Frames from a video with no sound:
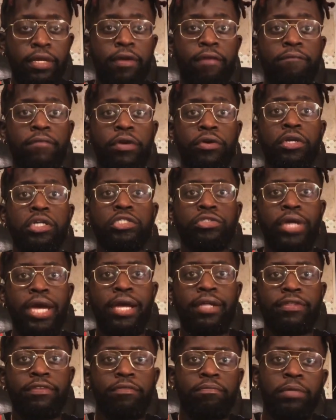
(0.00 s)
very
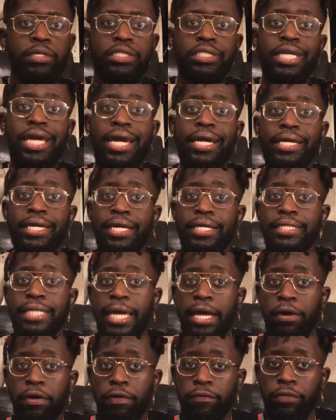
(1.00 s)
attractive, but she got kicked
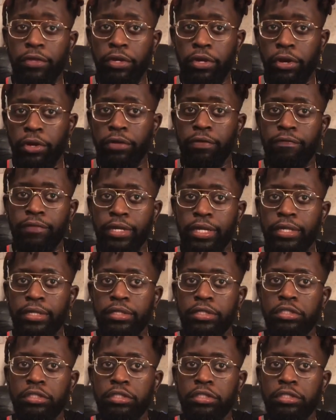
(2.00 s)
out of the Garden of Eden.